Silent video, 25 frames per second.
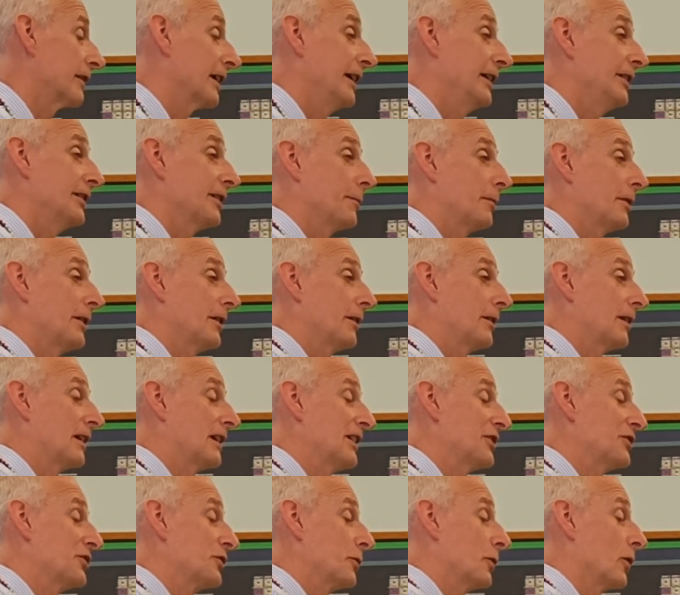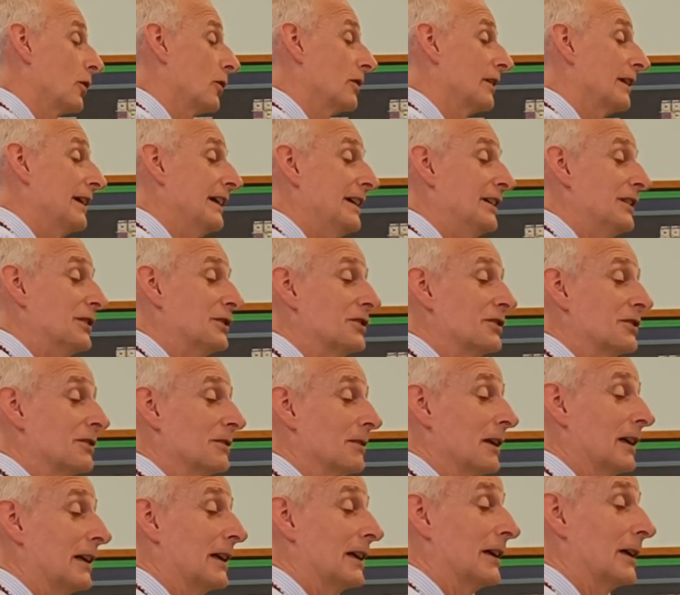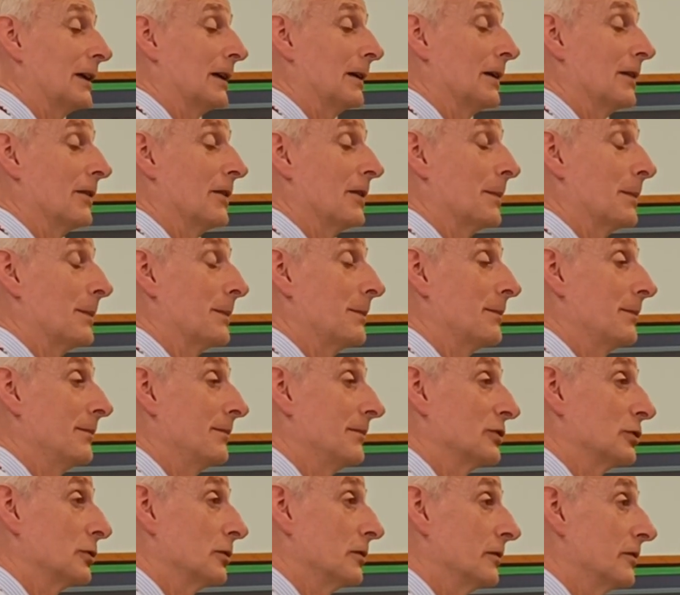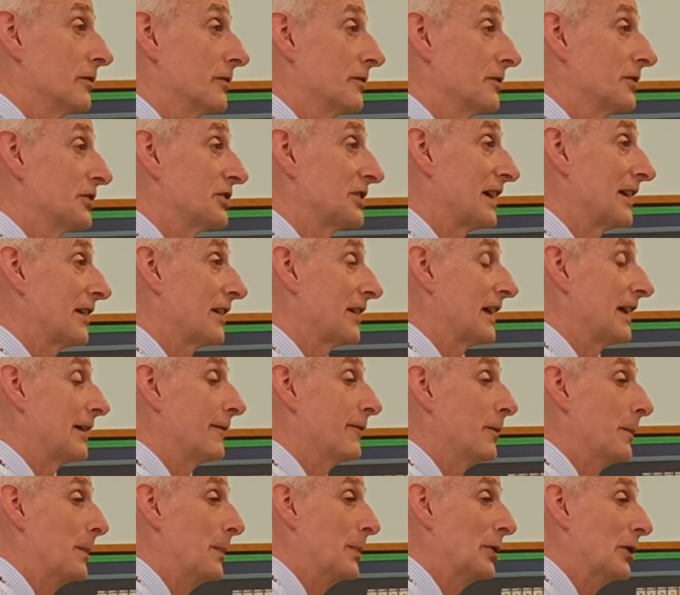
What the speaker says: Okay. And glycerol is the standard name